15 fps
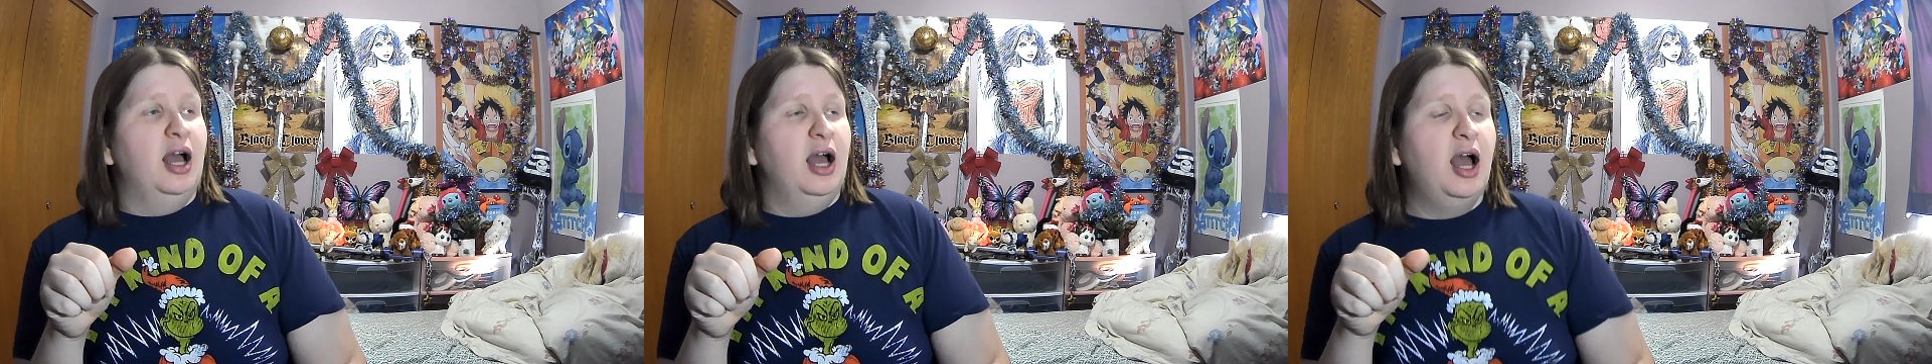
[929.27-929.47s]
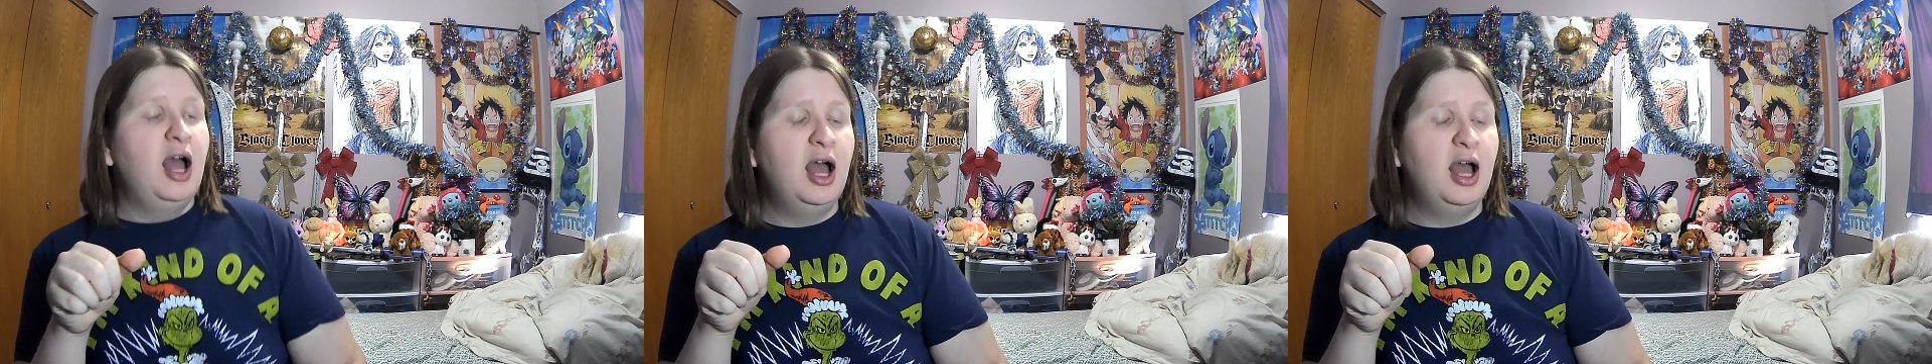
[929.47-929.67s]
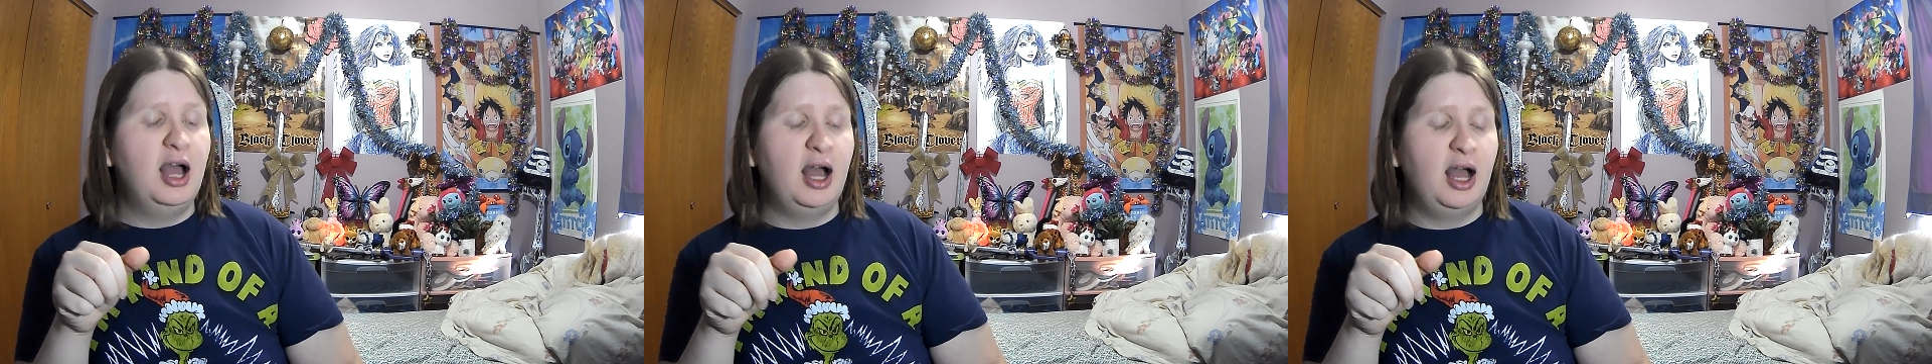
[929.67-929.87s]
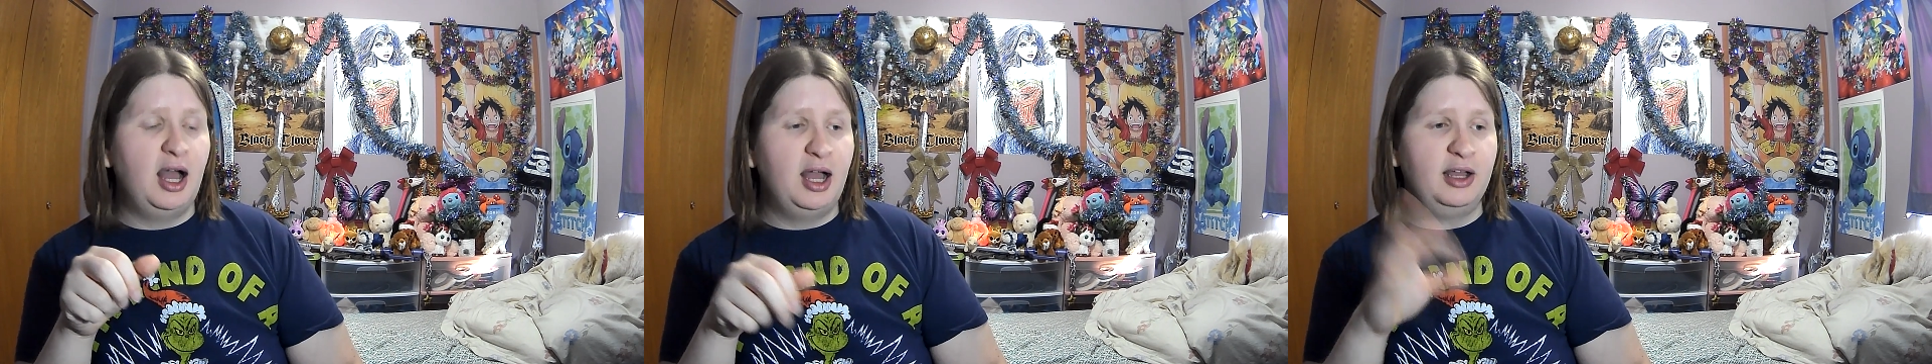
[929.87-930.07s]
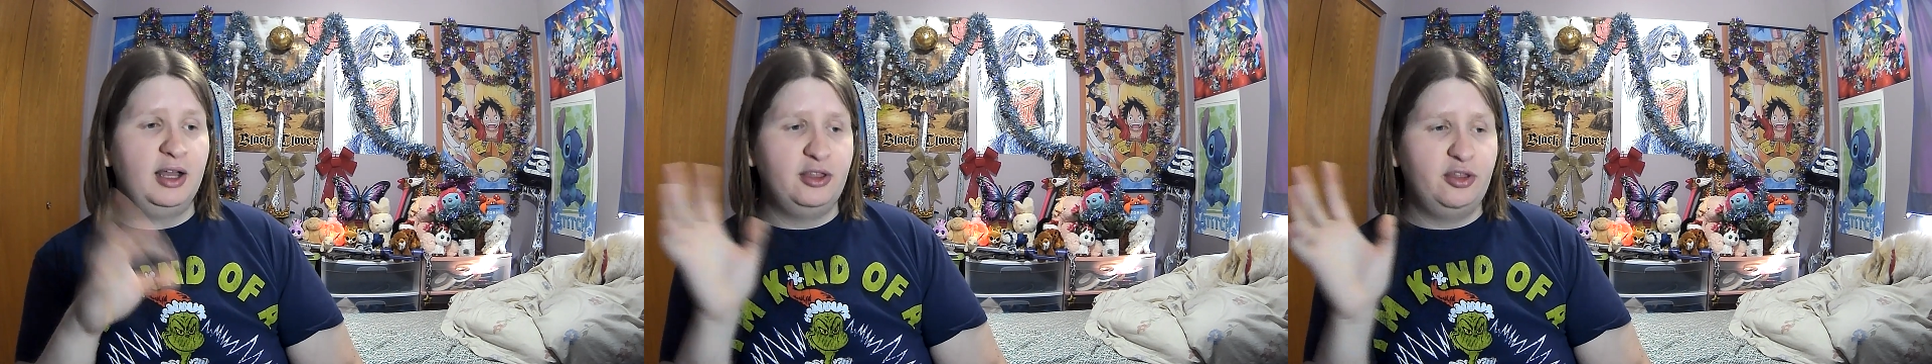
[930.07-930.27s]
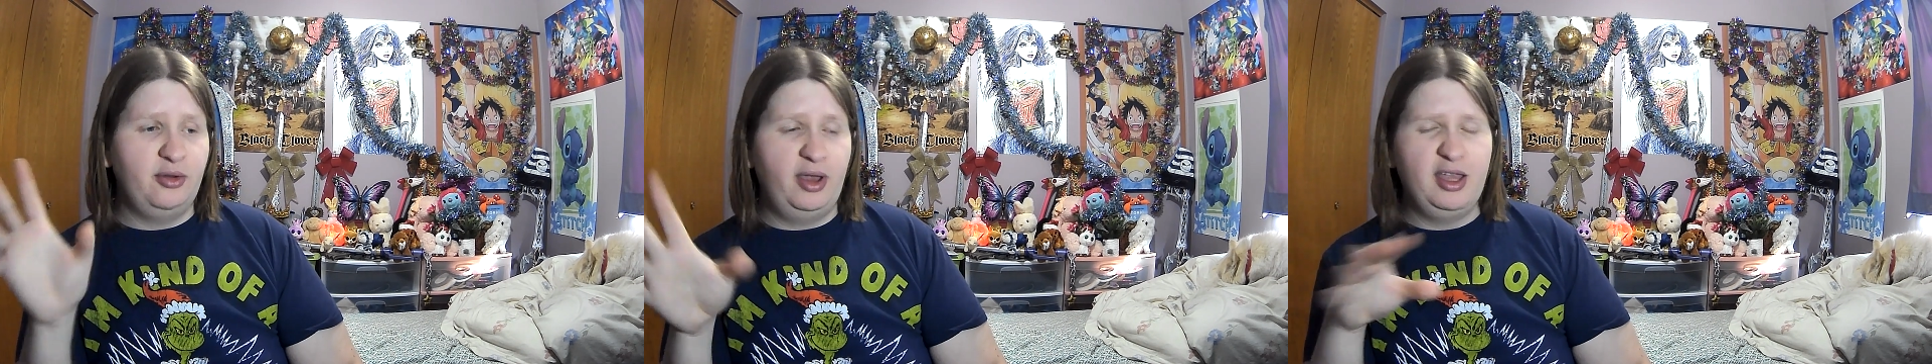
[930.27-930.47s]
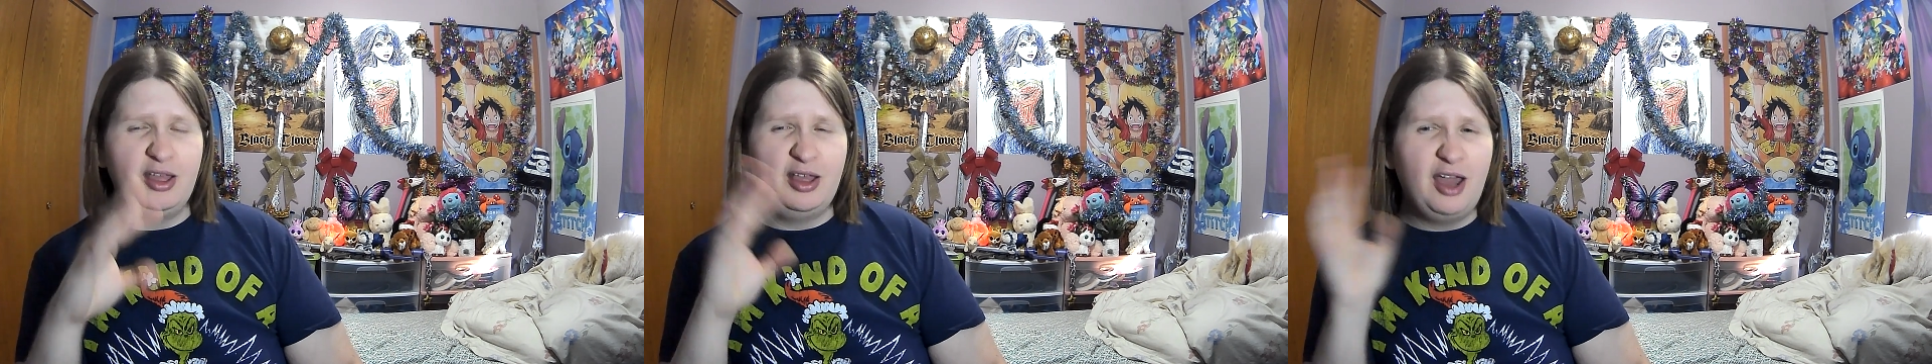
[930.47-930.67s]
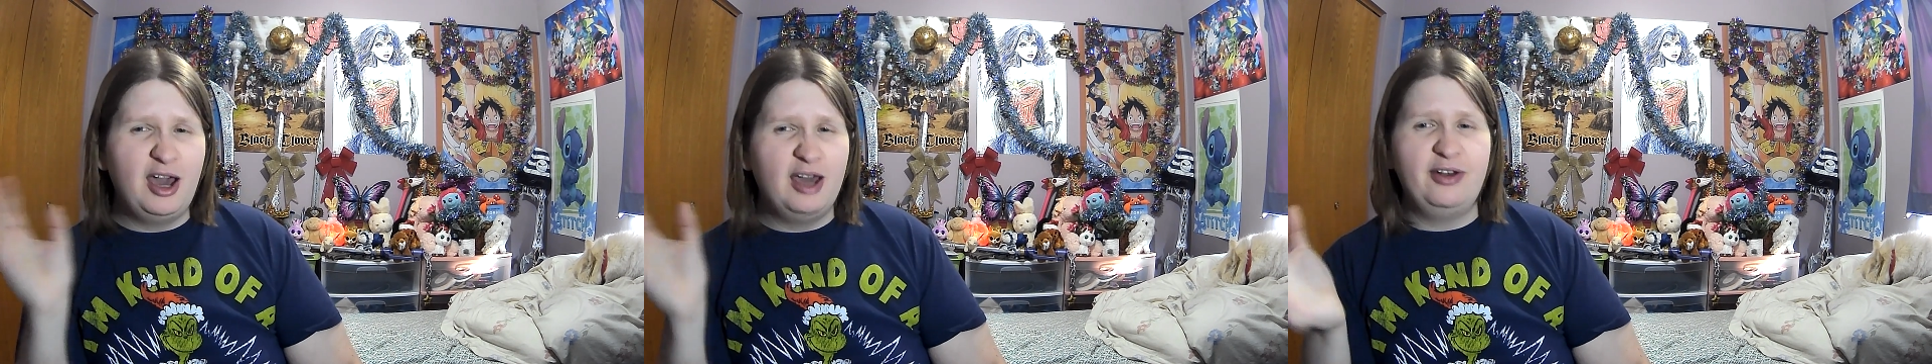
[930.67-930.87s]
Uh, so I
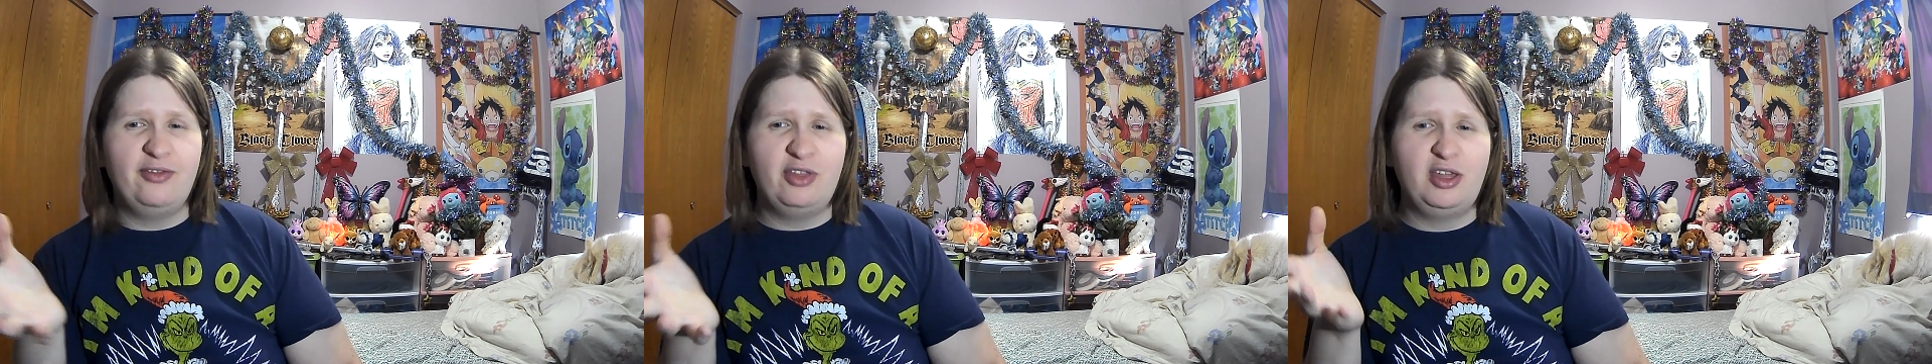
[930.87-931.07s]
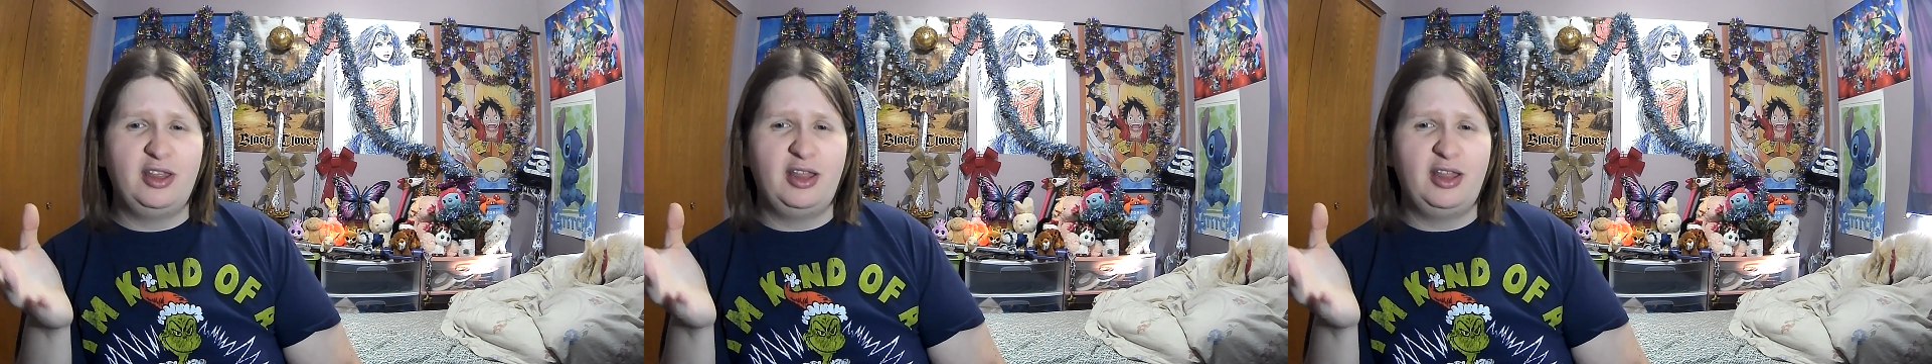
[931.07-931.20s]
can kind of see